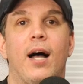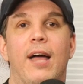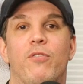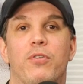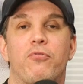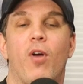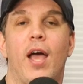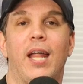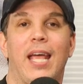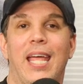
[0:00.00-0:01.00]
every
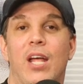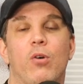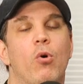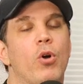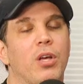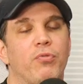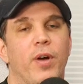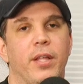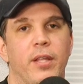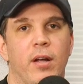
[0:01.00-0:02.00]
Friday here, or you can
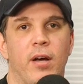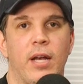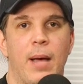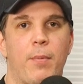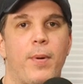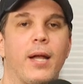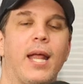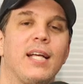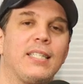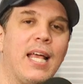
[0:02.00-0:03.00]
find it on Apple Podcasts.